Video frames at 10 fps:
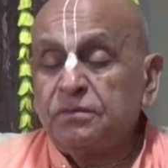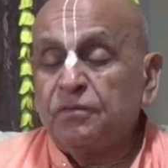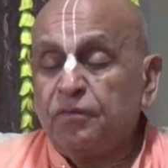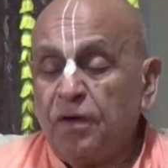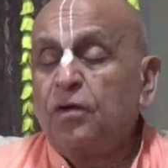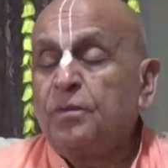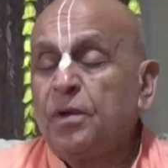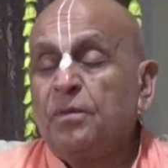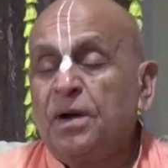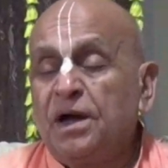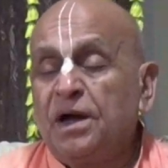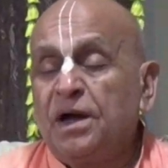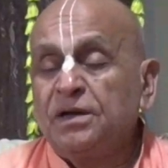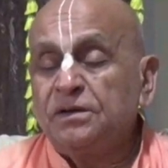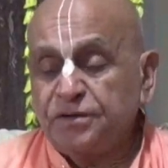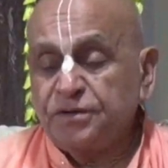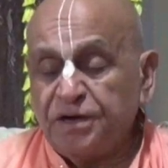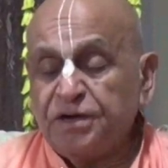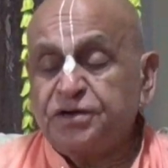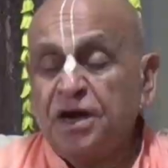followed Prabhupada,
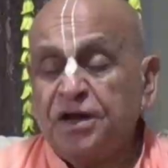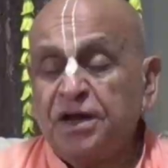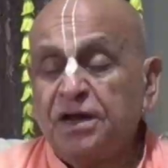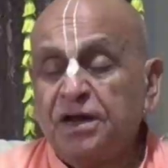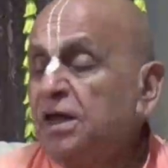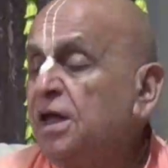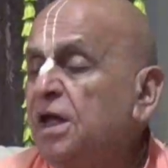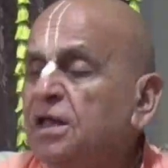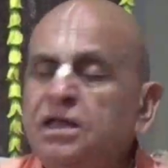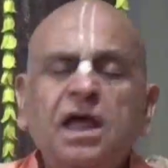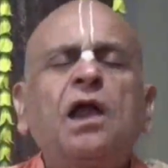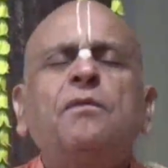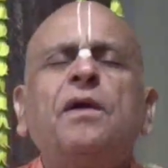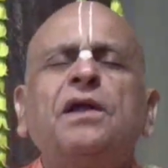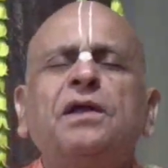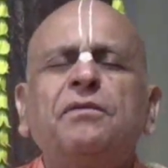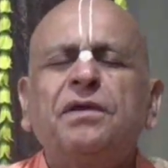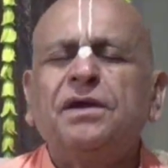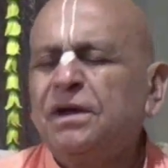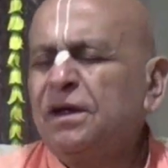started chanting, they all felt
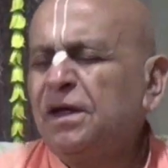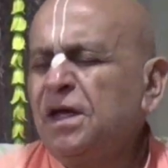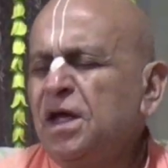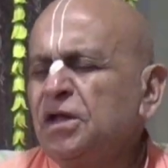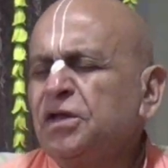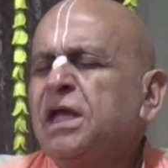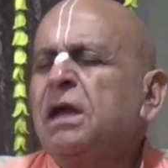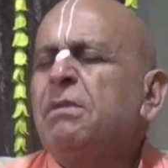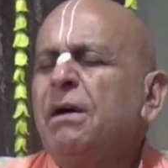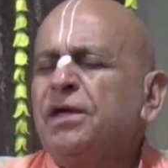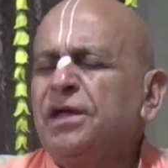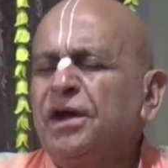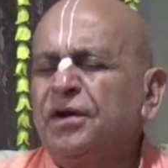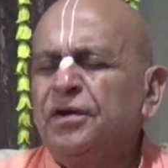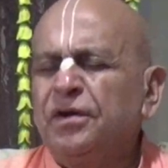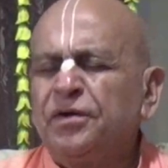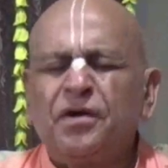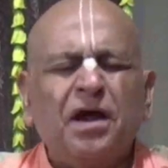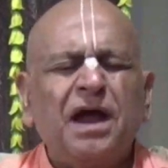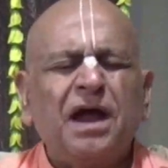different. They gave up their
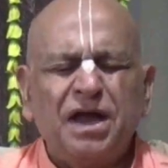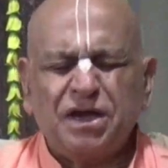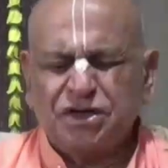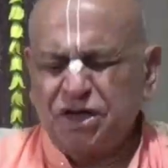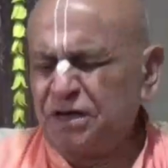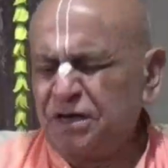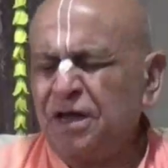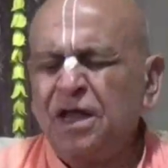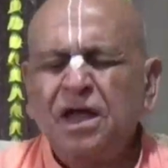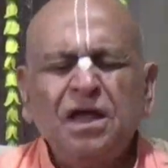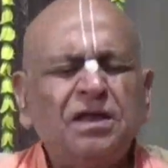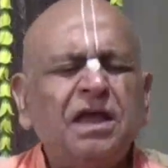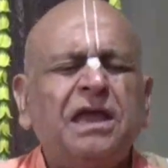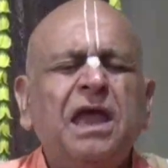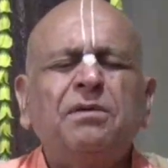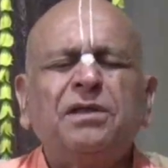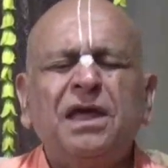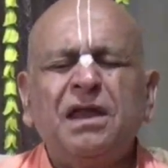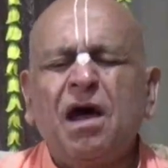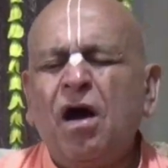drug addiction. They gave
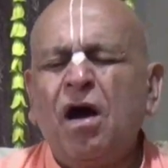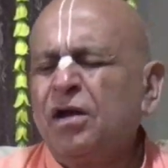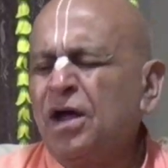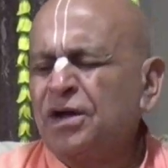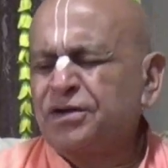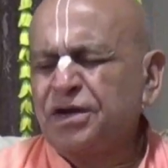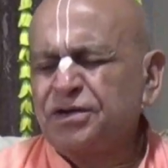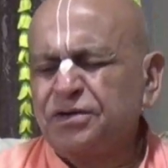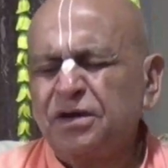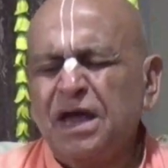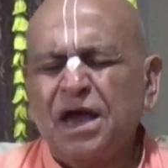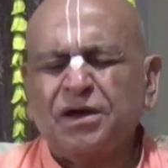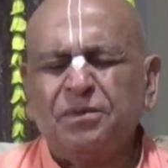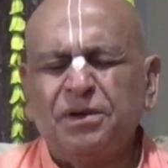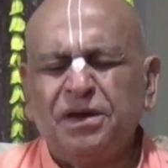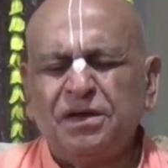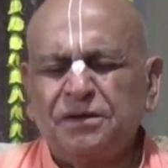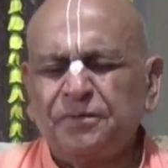their all nonsense activities.